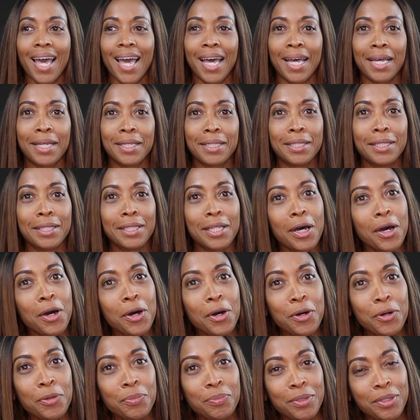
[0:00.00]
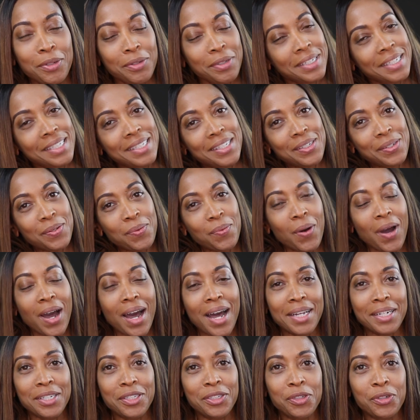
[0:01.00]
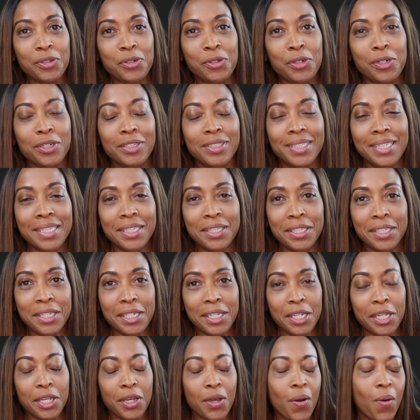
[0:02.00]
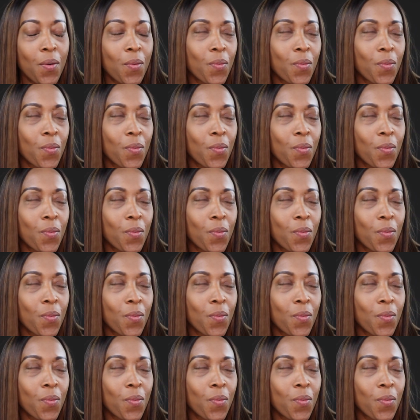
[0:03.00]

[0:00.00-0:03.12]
Hello beauty squad, it's your girl TeeTee.